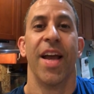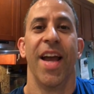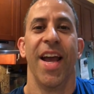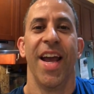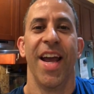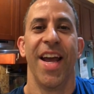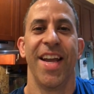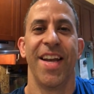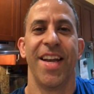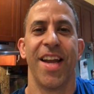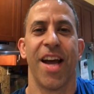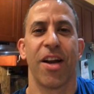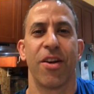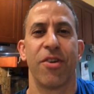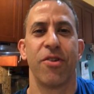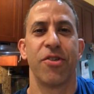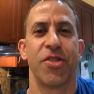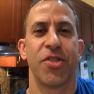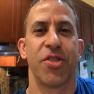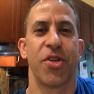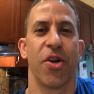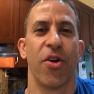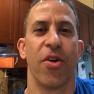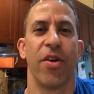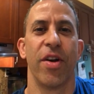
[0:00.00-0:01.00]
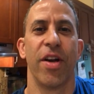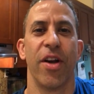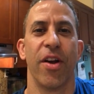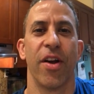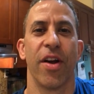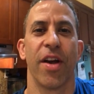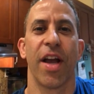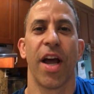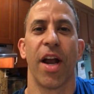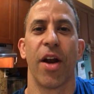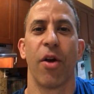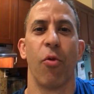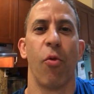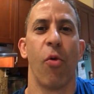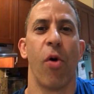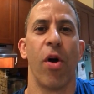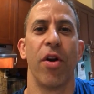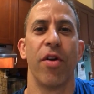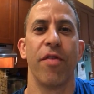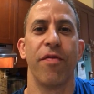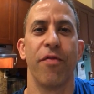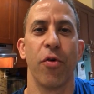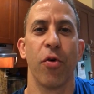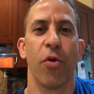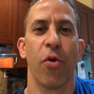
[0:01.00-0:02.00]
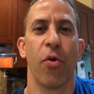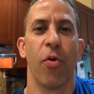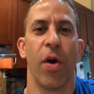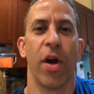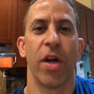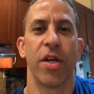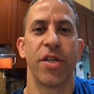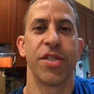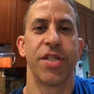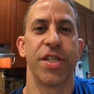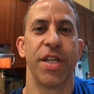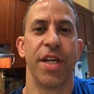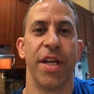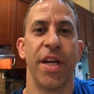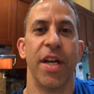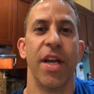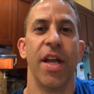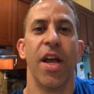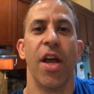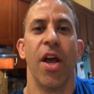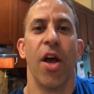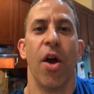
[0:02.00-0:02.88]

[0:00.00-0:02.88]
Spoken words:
Hey, Dr. Stern here. I got a wonderful question.